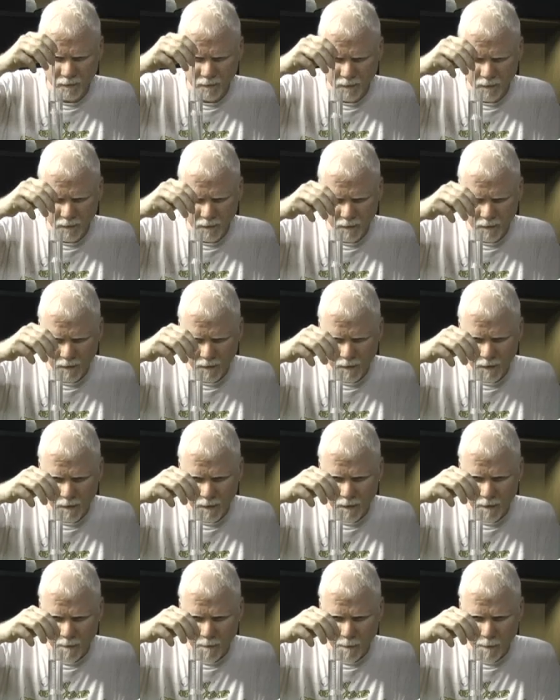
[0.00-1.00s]

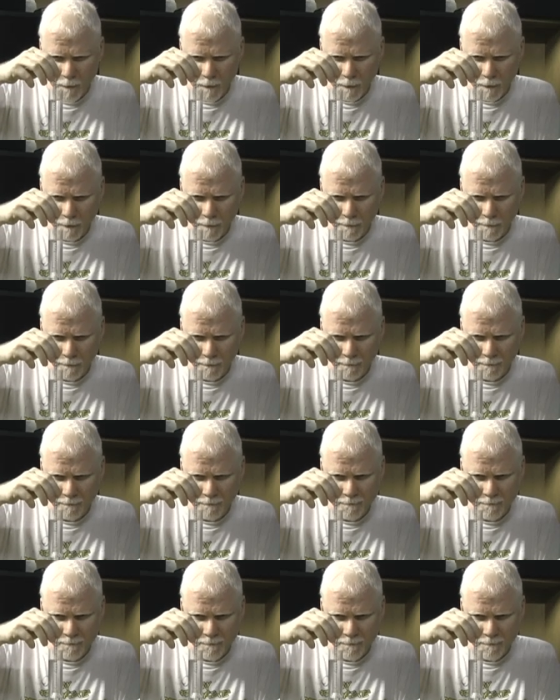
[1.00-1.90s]
Nothing is said.